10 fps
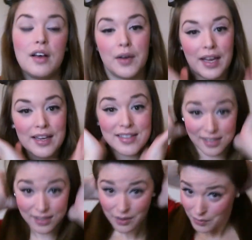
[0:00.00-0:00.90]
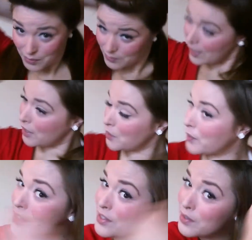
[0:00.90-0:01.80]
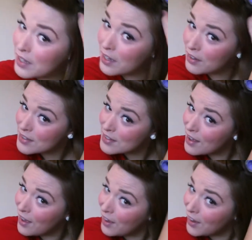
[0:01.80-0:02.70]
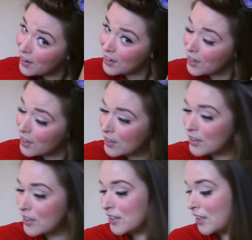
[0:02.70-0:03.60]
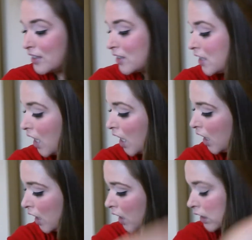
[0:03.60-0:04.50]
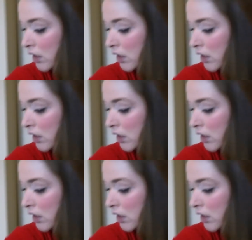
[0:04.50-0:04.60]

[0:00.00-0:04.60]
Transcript: Okay, so now you want to do the other side. Da -da -da.